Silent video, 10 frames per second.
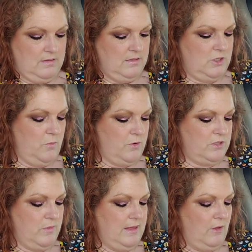Super
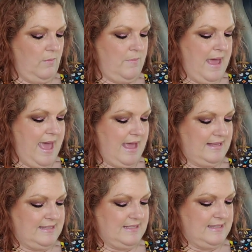sweet little
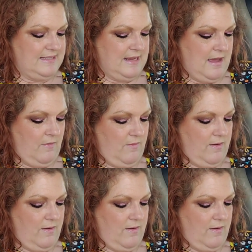bags and stuff.